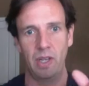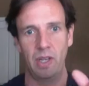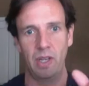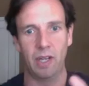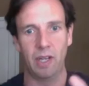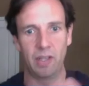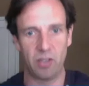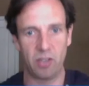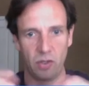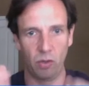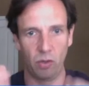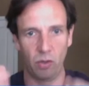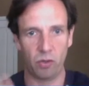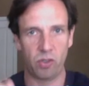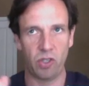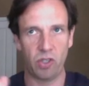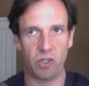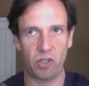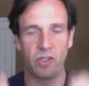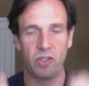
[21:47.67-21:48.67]
And it's not
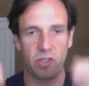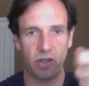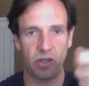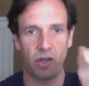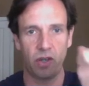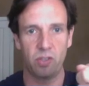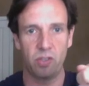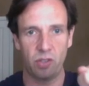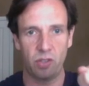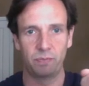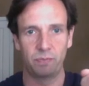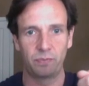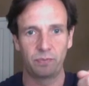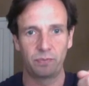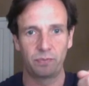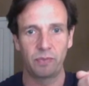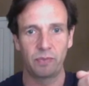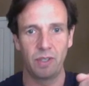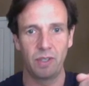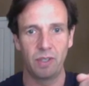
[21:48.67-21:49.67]
just in search.
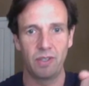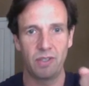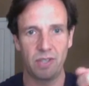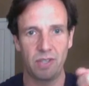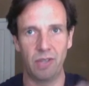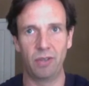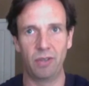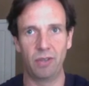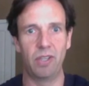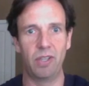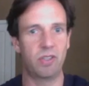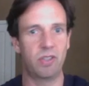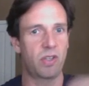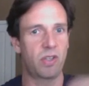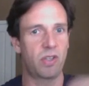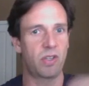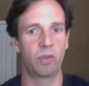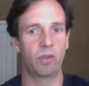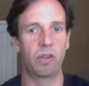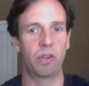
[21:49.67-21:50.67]
And I say these
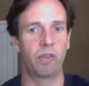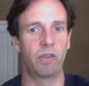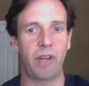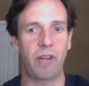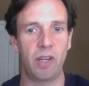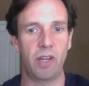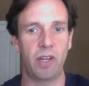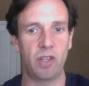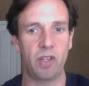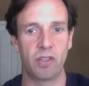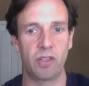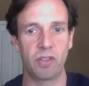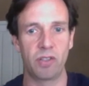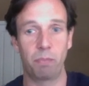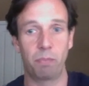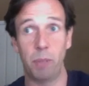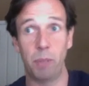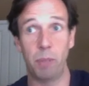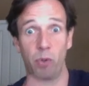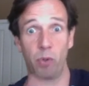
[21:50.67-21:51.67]
social notifications and
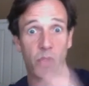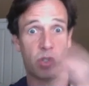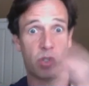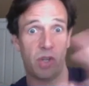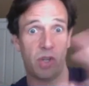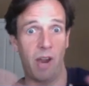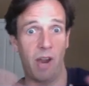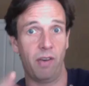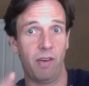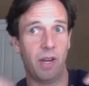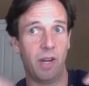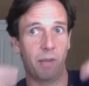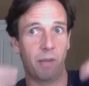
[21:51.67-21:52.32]
people sharing it,